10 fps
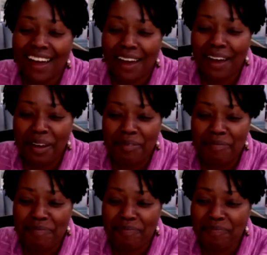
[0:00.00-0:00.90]

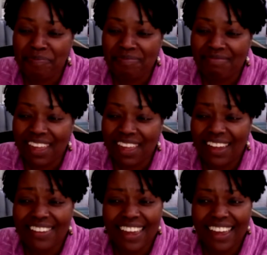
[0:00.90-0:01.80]
Um,
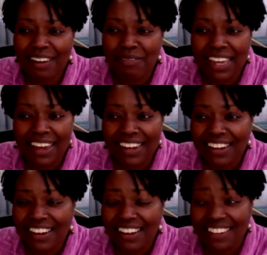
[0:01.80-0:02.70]
and yeah, we had
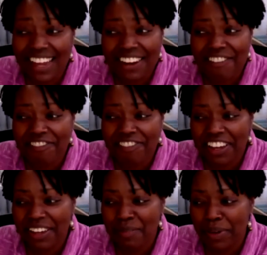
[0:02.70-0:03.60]
a lot of
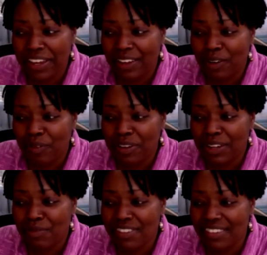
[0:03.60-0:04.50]
fun, but when
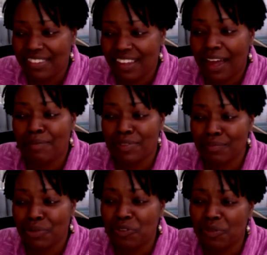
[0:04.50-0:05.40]
it was time to
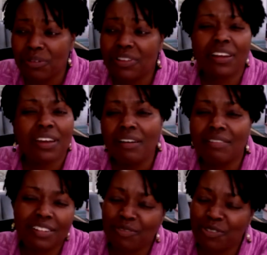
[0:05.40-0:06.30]
move, we were like,
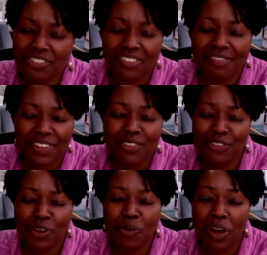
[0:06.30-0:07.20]
oh, it would just feel
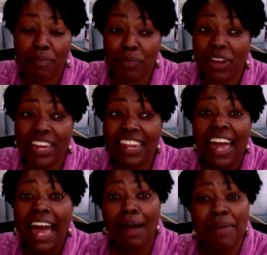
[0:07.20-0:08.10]
so comfortable. And
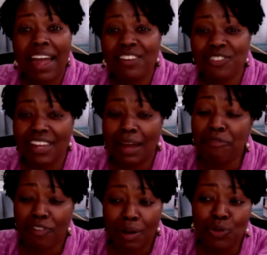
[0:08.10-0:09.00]
I'm
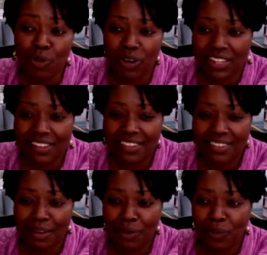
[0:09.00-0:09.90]
from New Orleans,
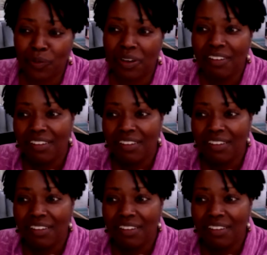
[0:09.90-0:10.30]
so